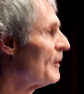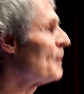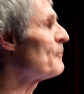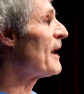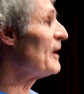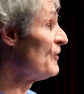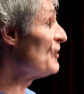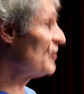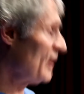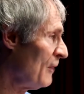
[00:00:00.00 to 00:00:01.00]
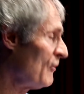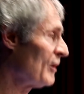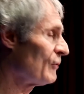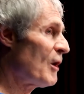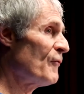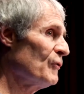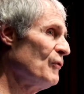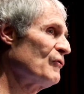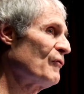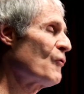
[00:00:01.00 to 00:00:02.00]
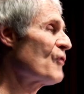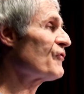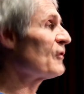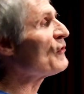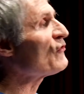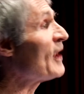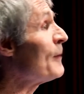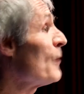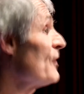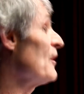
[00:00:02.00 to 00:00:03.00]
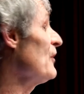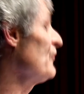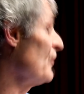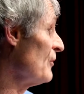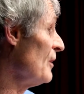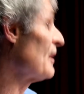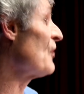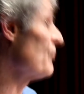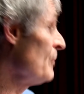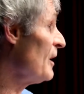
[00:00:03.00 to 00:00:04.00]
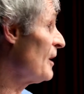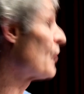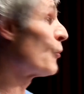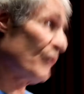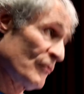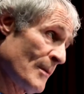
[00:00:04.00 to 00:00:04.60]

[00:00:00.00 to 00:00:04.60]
by initiating the unlawful use of force in the same way that he did against me, according to my